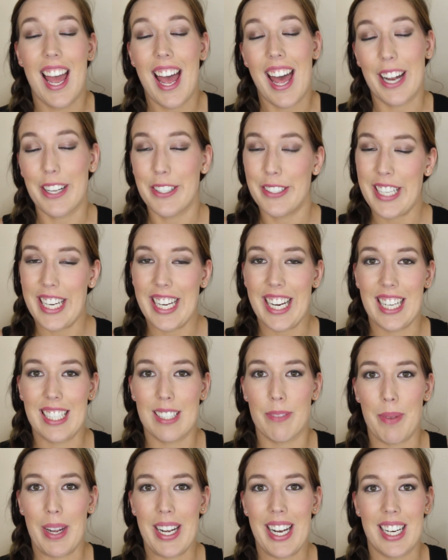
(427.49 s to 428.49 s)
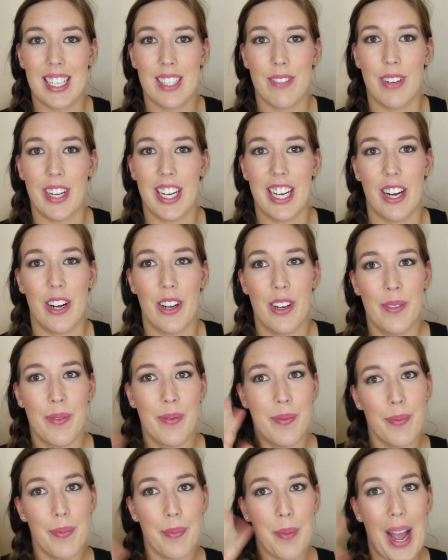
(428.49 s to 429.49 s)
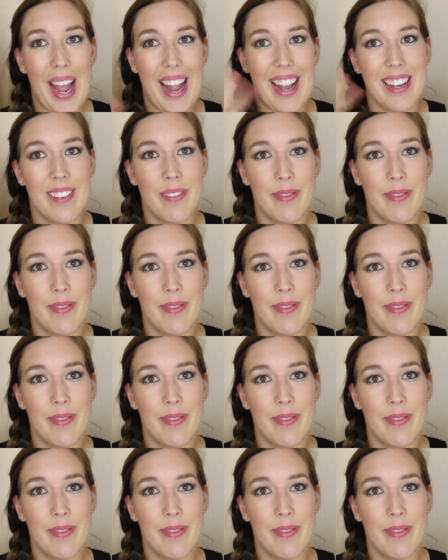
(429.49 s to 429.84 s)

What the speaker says: And I'll see you guys in my next video. Bye.